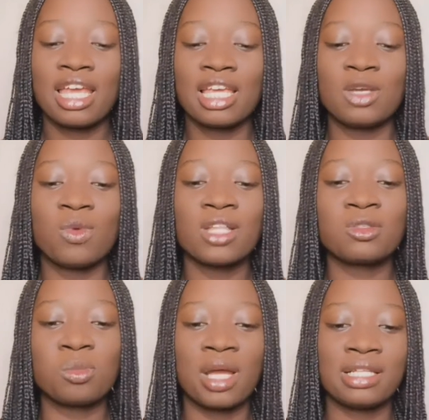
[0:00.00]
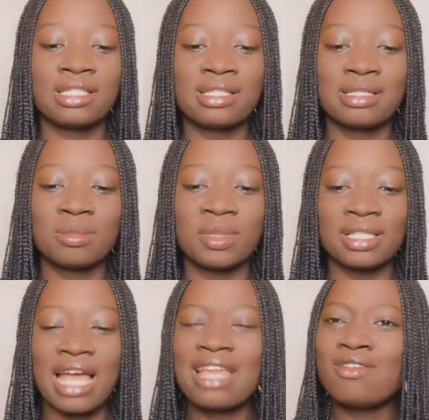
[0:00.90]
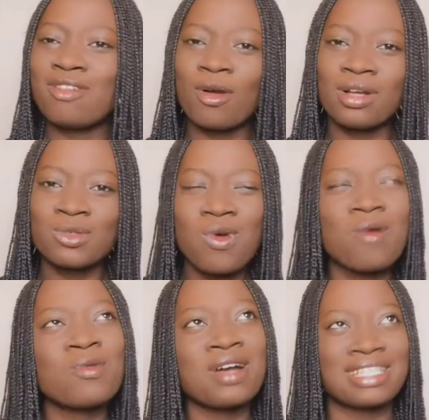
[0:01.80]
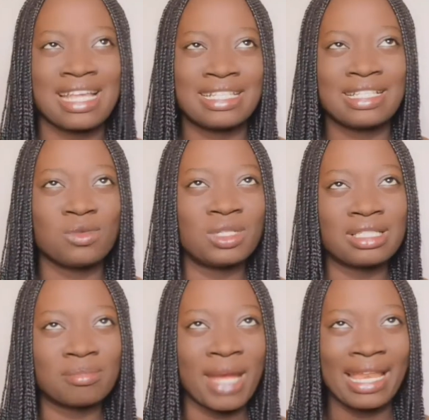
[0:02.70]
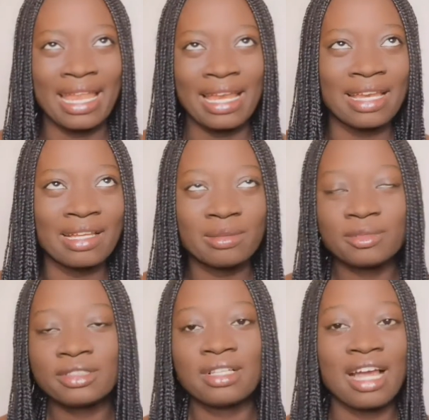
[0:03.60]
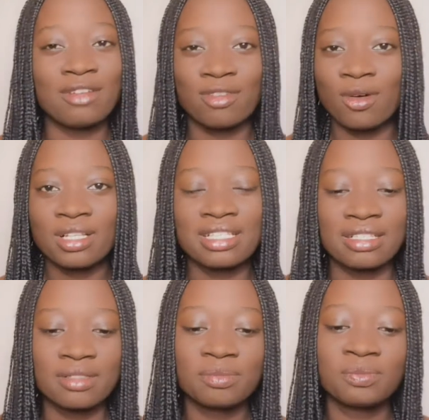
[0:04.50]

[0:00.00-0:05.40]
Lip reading: He went to my sitting mate. I didn't forget who was I sitting with by then. I forgot it.